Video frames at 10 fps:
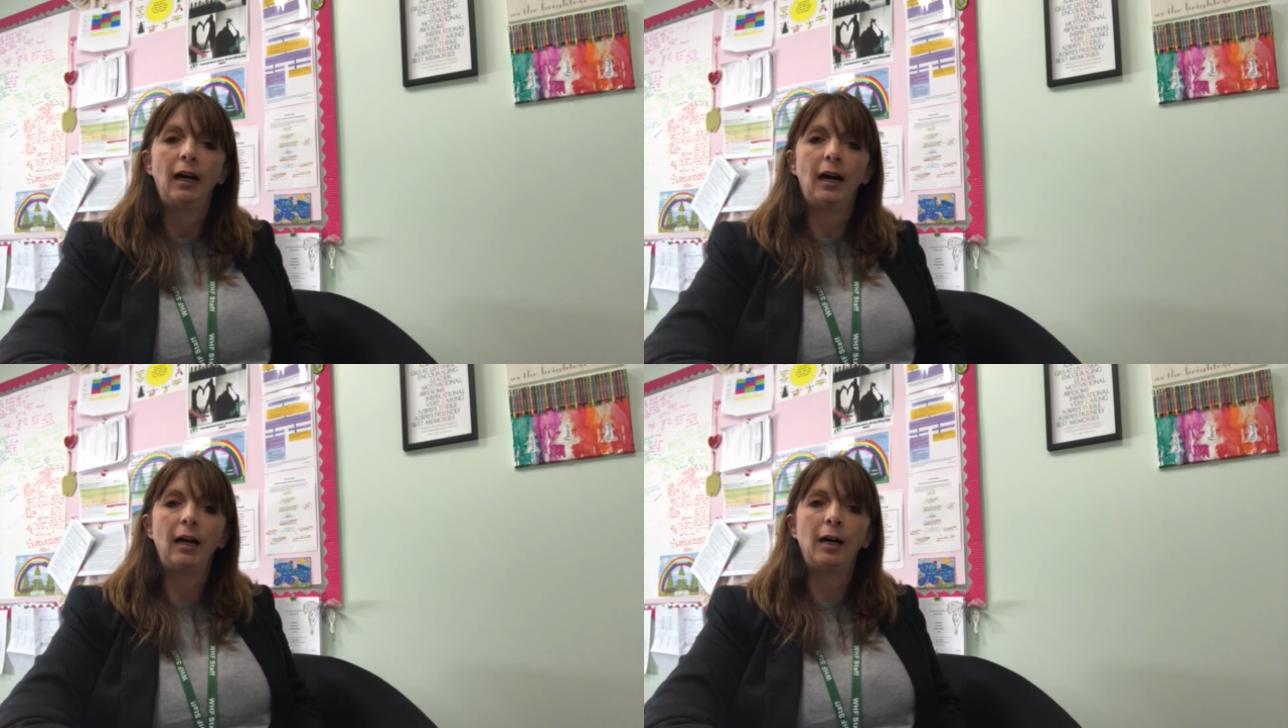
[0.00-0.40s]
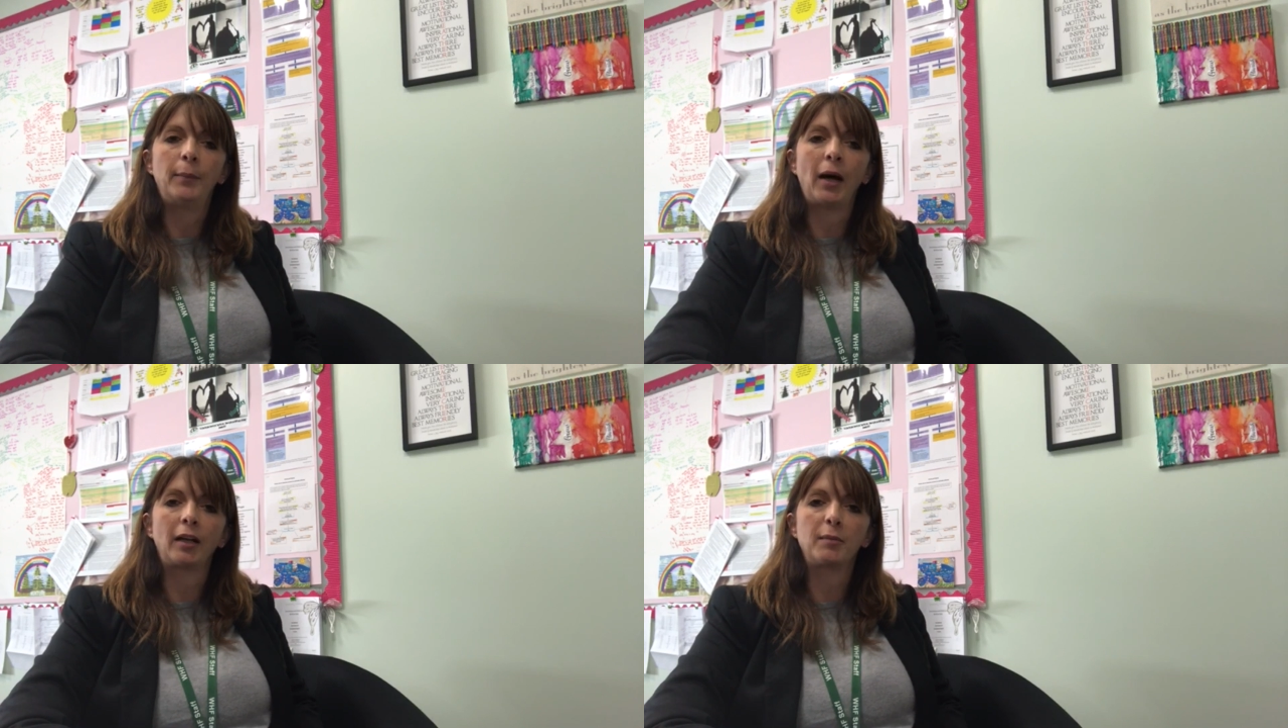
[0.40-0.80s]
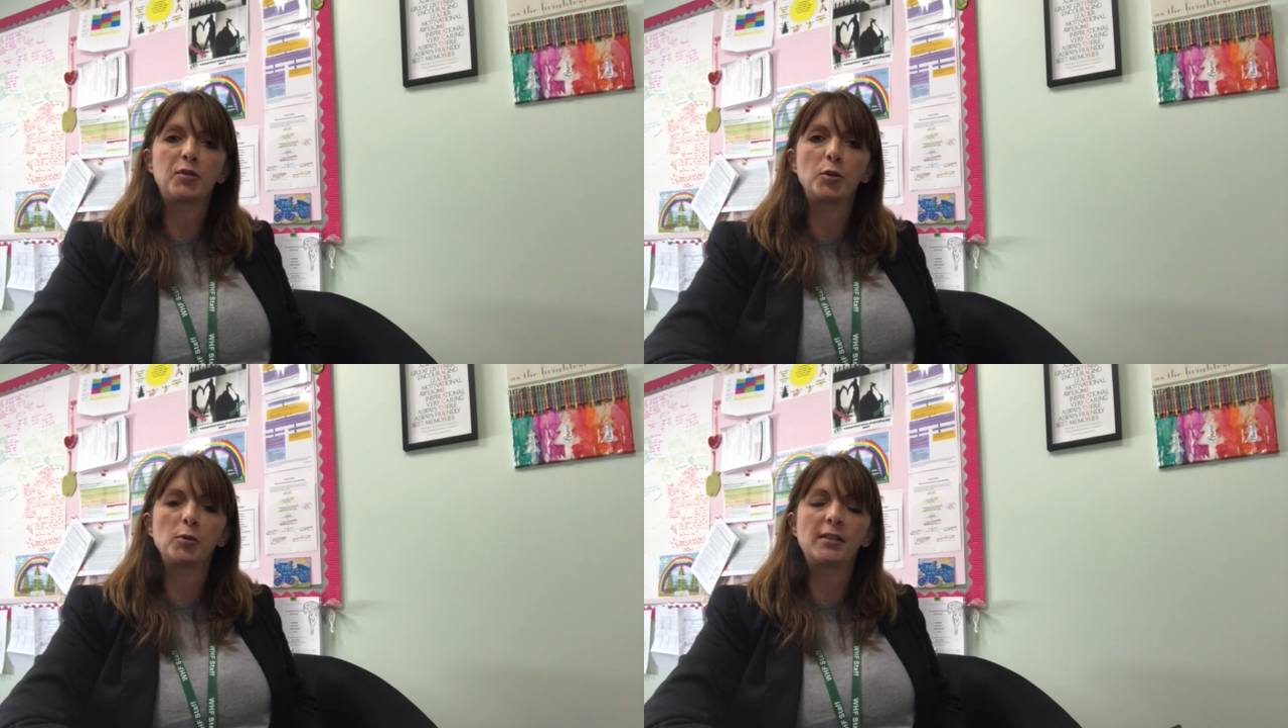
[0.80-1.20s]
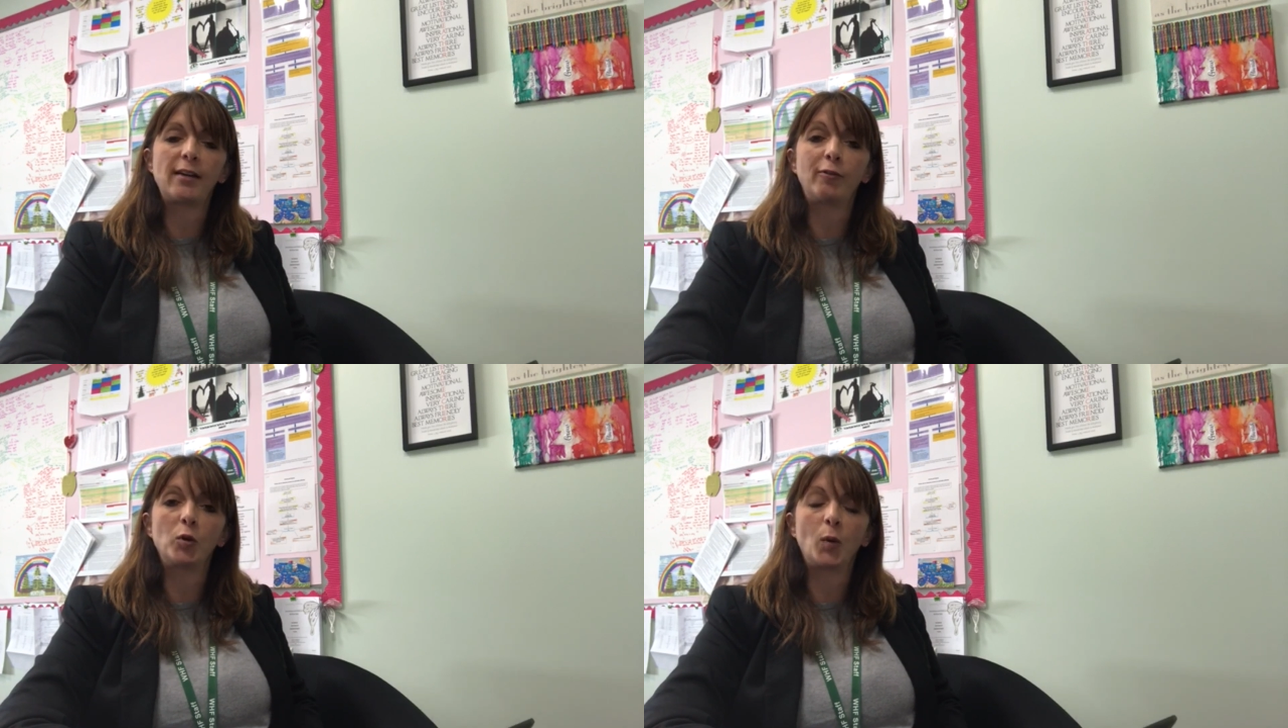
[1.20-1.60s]
And I'm sure
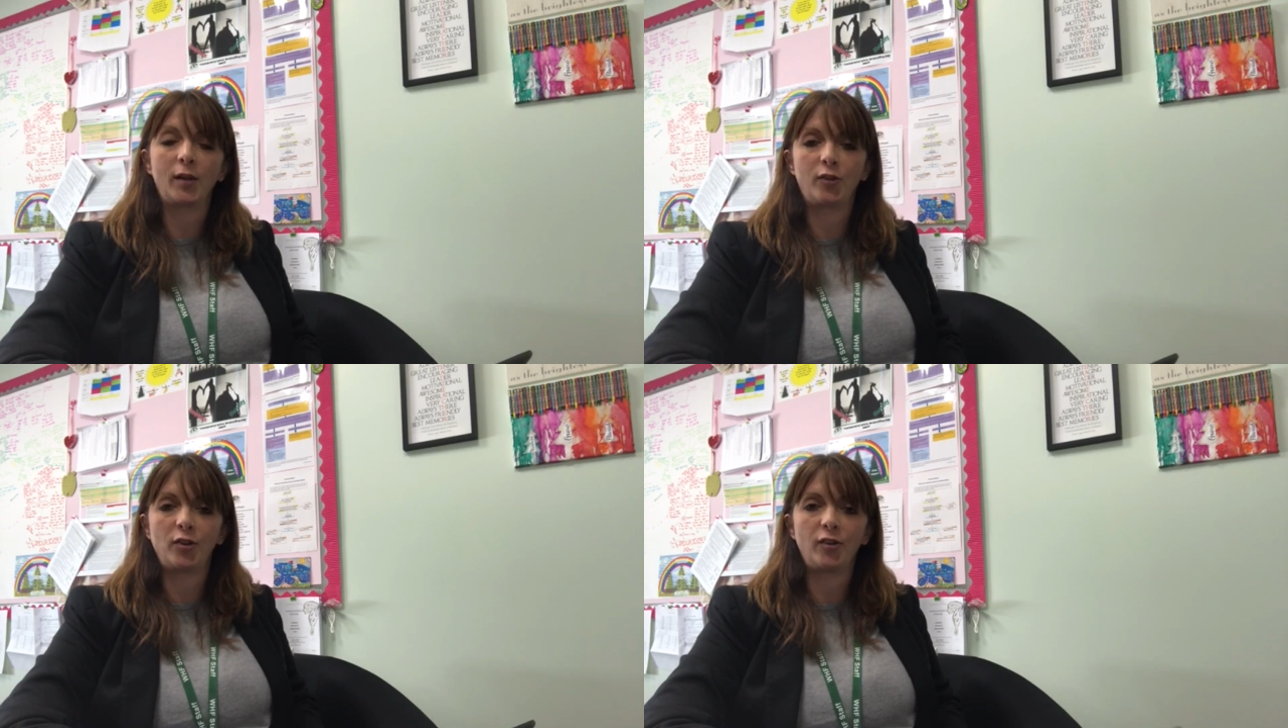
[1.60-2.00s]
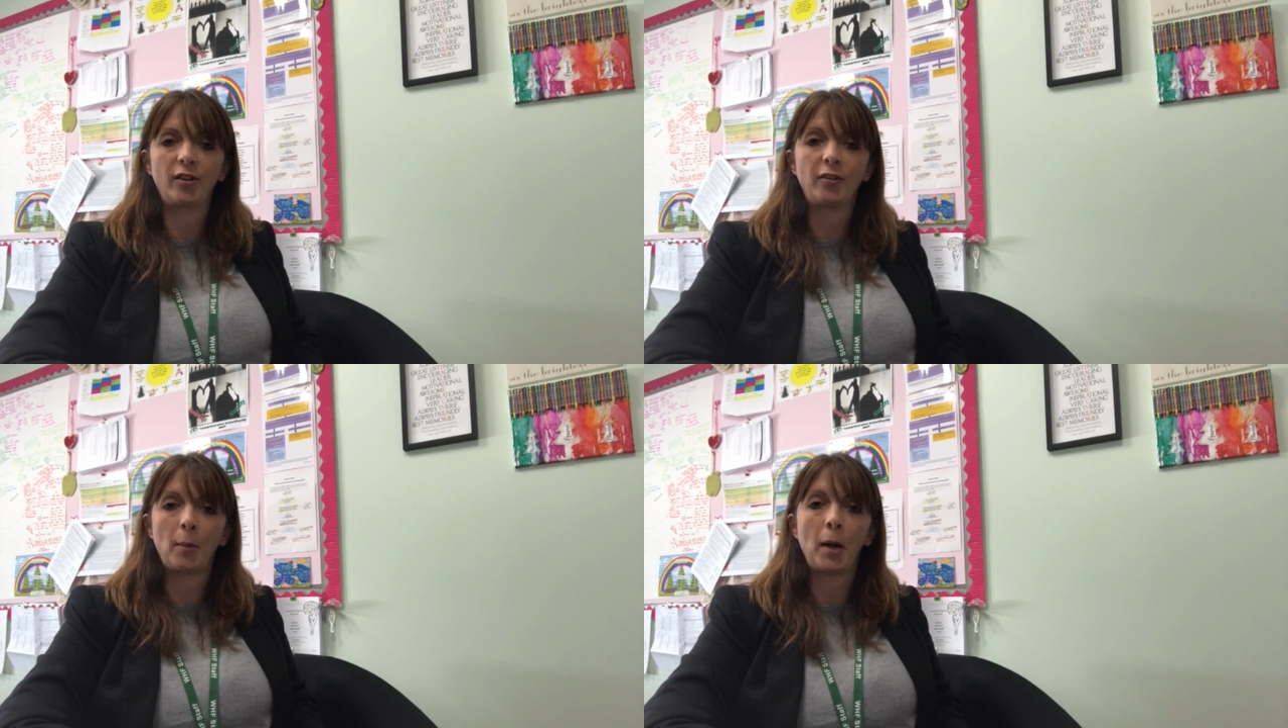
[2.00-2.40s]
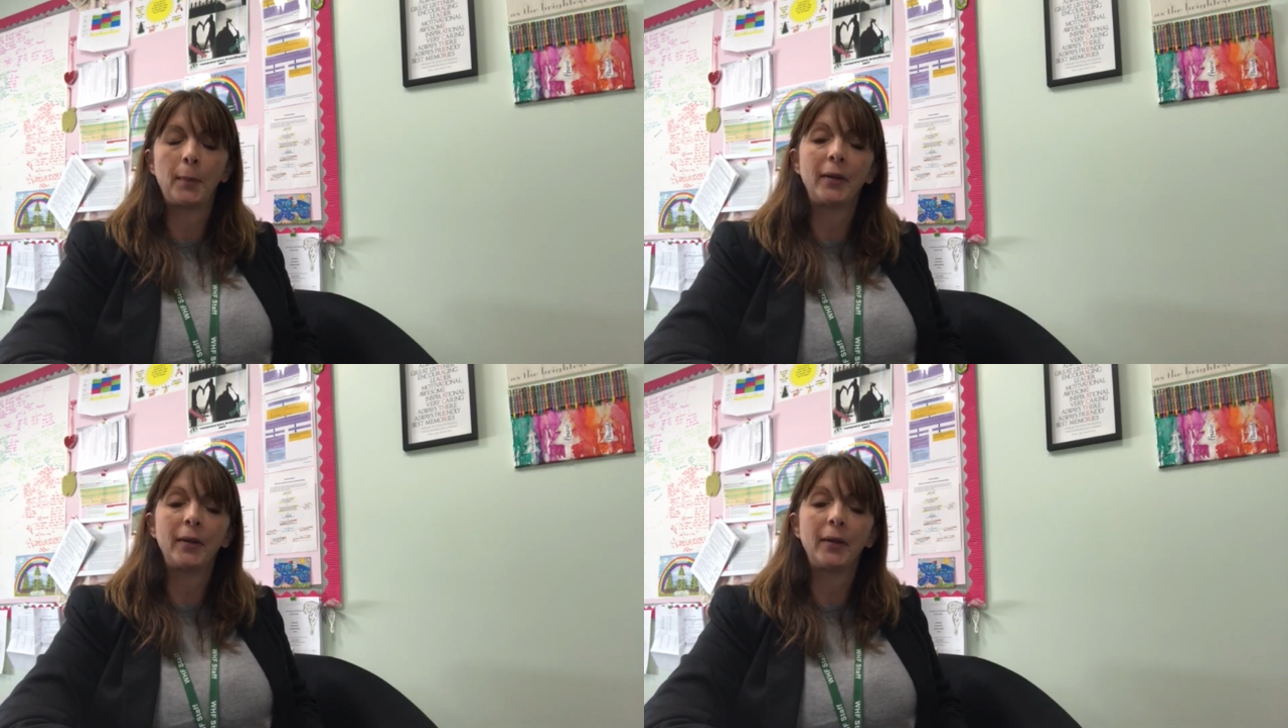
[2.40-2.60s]
several questions have come up.